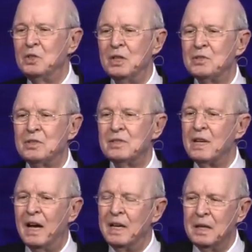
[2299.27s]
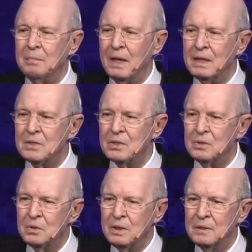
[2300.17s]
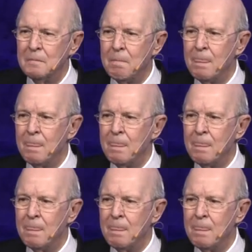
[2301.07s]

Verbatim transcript: Just as I Am. Now listen to it.